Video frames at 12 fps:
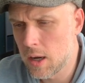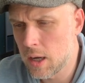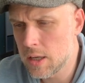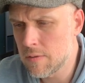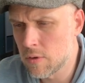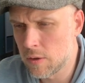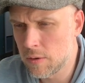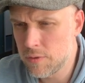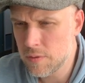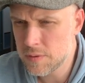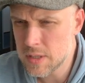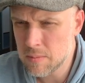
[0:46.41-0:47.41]
even on the
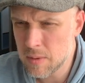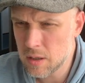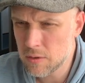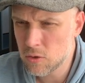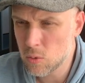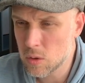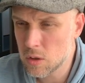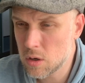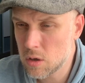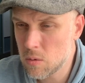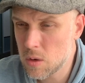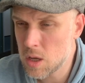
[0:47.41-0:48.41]
15 minutes. So we're
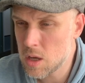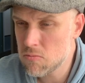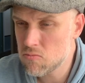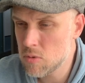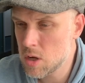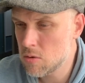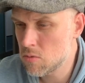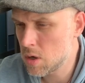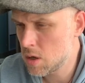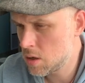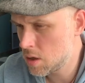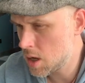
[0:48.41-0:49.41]
going to go ahead and
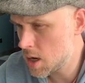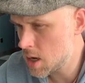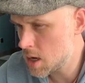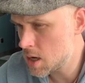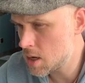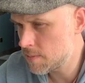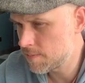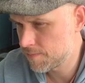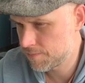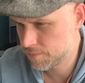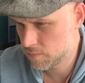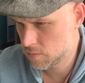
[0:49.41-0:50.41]
run a
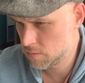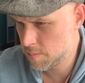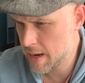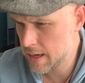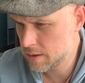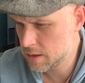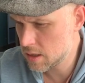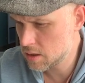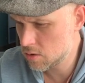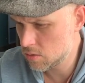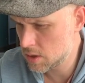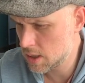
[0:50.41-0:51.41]
back
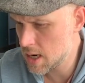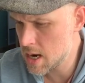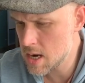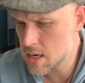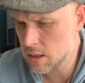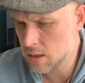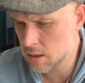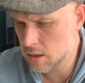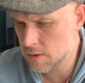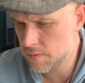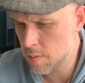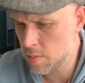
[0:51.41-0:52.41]
test. So today
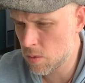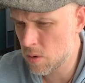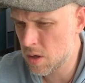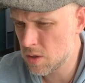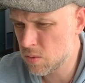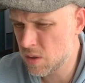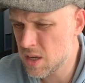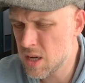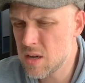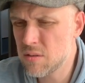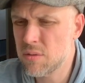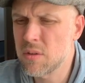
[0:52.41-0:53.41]
is February
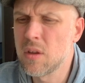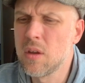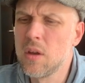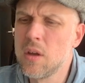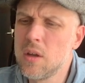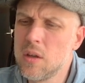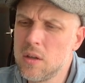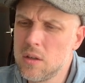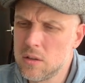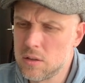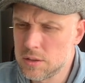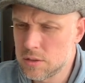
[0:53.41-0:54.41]
28th.
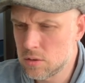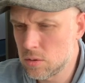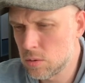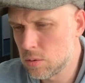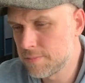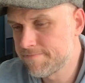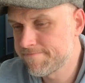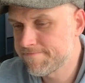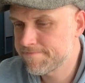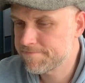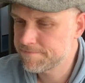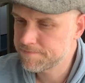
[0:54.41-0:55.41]
Let's go
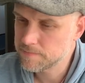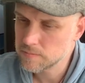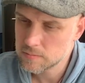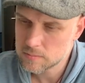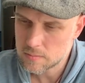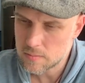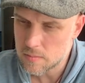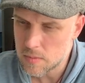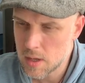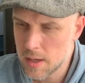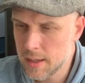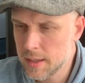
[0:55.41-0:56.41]

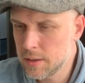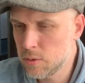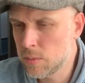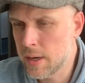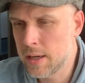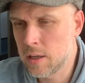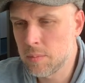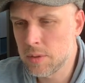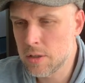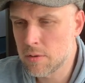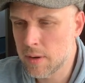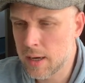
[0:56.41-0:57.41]
and
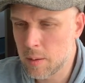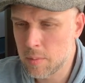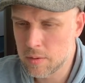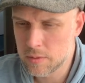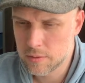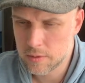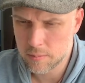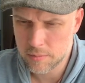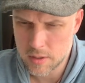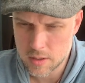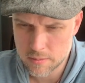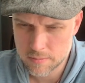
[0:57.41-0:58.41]
randomly grab
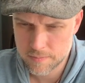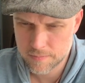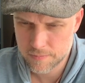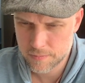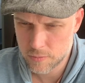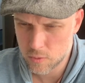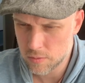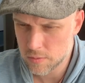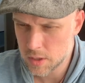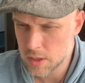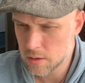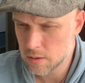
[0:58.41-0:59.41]
something
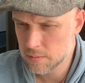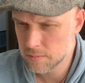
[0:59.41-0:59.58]
over here.